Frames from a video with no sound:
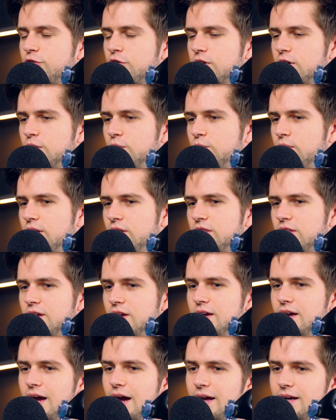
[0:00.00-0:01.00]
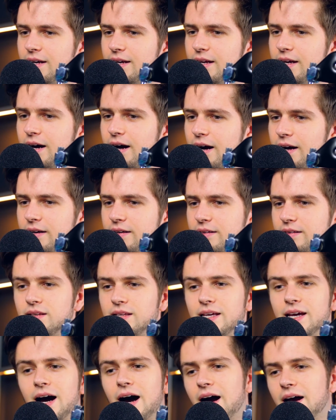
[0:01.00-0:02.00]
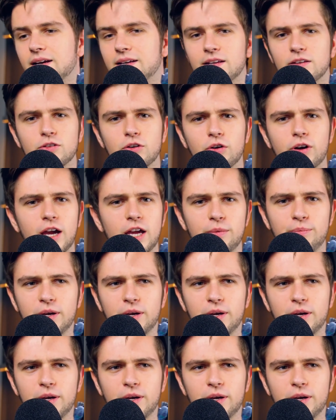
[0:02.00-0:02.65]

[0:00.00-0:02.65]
for the width and the height. The height is okay